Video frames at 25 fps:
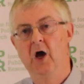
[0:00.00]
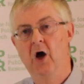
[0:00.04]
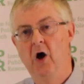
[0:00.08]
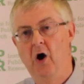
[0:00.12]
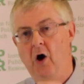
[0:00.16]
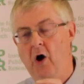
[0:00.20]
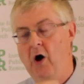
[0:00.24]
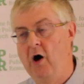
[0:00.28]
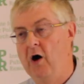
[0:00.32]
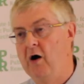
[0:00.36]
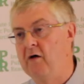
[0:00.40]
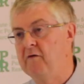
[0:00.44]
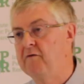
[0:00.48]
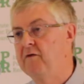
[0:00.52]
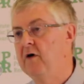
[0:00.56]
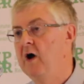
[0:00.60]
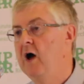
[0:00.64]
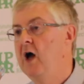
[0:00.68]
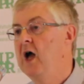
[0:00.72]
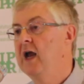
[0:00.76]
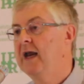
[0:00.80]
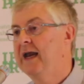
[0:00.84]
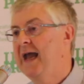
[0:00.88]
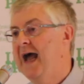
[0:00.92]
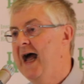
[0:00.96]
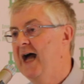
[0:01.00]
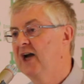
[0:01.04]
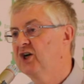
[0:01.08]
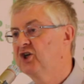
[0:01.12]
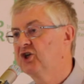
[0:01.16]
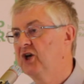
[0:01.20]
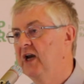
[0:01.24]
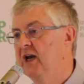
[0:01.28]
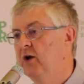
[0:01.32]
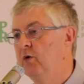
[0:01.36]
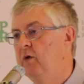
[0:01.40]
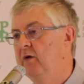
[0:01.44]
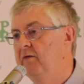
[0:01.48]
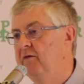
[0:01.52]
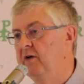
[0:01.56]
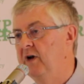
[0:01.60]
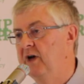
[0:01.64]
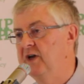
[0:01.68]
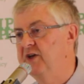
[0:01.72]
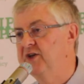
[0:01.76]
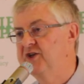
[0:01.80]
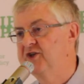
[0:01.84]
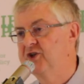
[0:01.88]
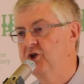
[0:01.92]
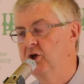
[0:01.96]
of cash
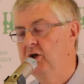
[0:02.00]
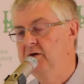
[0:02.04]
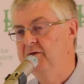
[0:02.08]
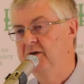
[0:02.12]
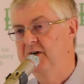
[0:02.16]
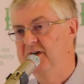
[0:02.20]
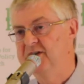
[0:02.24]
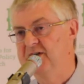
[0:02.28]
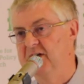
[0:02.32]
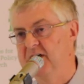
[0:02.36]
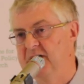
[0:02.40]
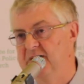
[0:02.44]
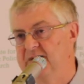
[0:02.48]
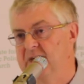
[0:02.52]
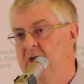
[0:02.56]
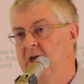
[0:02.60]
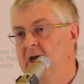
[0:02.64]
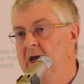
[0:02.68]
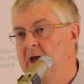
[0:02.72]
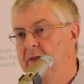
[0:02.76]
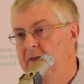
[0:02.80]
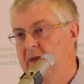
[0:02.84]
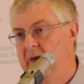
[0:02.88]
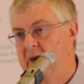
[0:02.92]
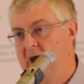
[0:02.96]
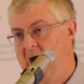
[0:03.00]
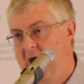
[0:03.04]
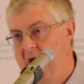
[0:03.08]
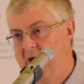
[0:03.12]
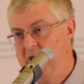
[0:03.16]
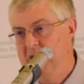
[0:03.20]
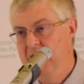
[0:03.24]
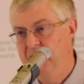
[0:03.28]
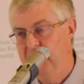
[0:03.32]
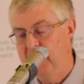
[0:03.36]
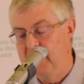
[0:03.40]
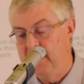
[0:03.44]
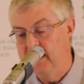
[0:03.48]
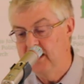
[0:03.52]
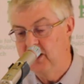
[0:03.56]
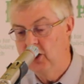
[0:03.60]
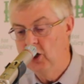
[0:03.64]
equivalent services that I think